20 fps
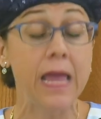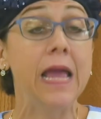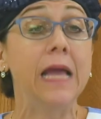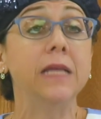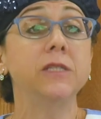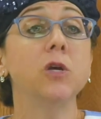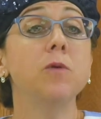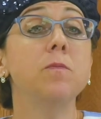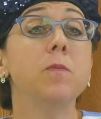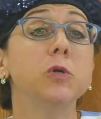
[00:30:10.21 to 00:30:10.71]

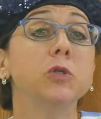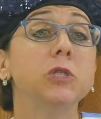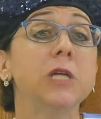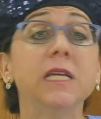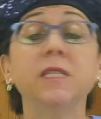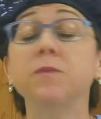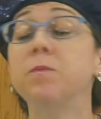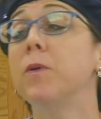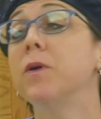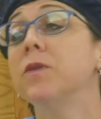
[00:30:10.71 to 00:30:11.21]
And so
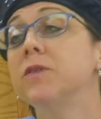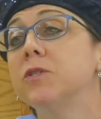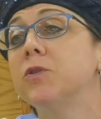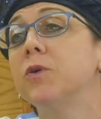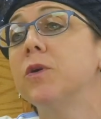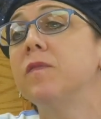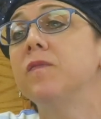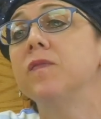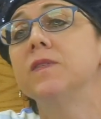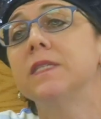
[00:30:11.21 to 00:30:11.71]
Moshe's birth
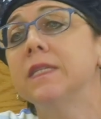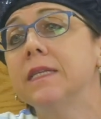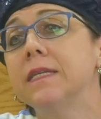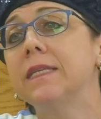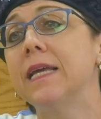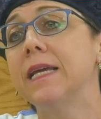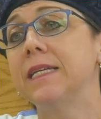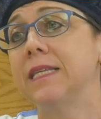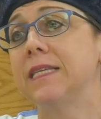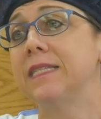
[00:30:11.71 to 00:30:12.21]
story
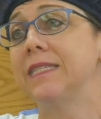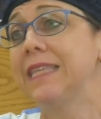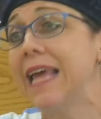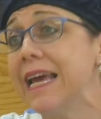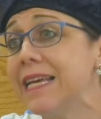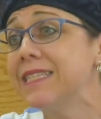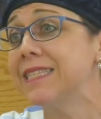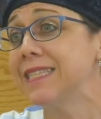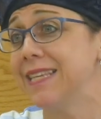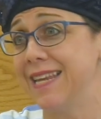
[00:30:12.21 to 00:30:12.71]
facilitates his
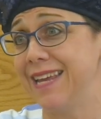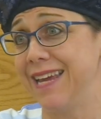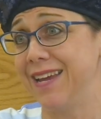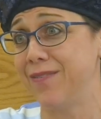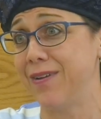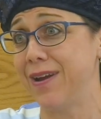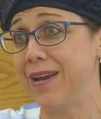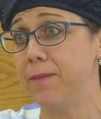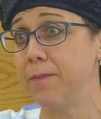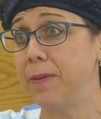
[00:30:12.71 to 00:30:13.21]
destiny, right?